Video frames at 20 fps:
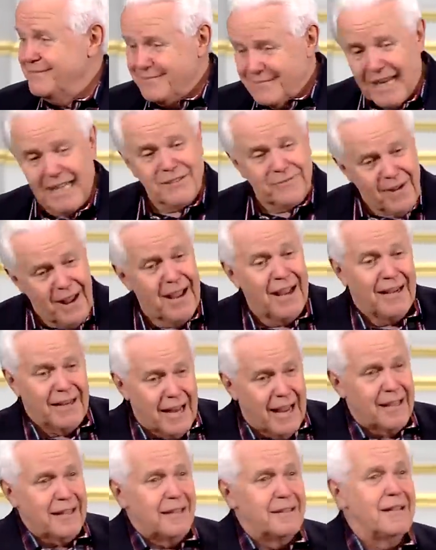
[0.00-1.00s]
That's
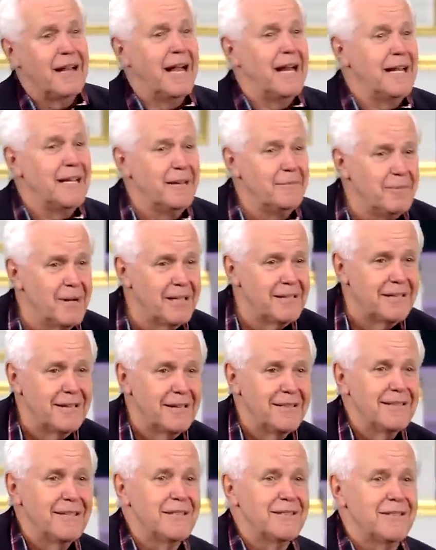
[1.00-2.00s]
fine, Kathy. I didn't eat much
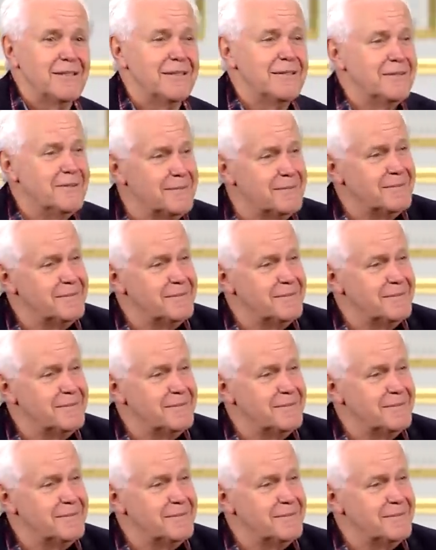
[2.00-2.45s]
lunch. That's good.